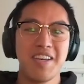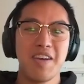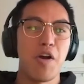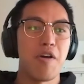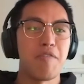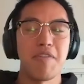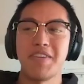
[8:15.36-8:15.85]

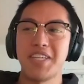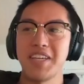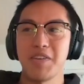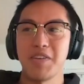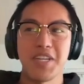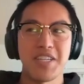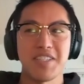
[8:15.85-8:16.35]
oh if you have any
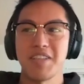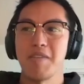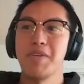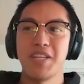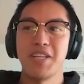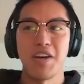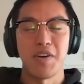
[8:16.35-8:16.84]
Git questions, let
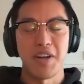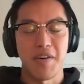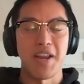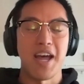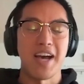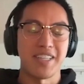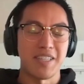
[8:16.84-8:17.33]
me know, and I
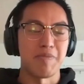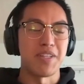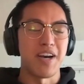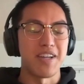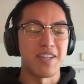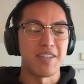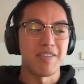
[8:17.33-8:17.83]
would ask him a
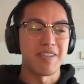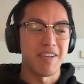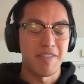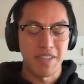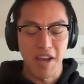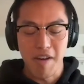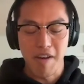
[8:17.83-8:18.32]
lot of
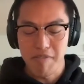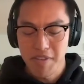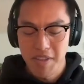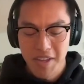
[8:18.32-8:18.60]
stuff.